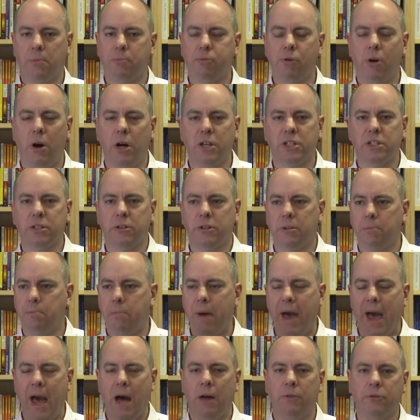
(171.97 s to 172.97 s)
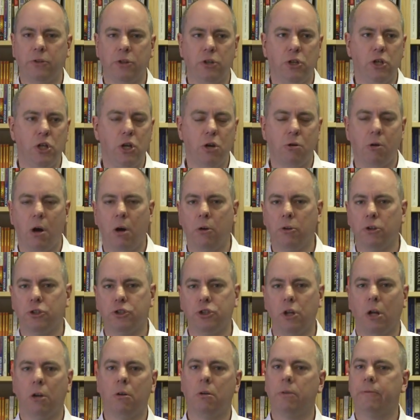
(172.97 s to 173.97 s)
price of the pound and the euro or the
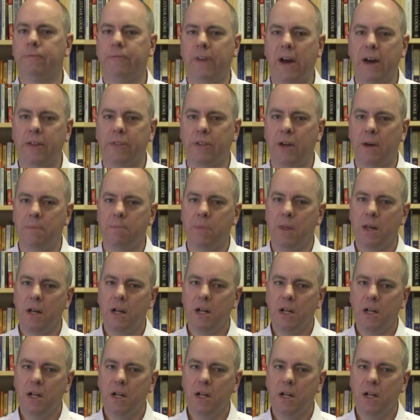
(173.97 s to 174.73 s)
dollar affect them?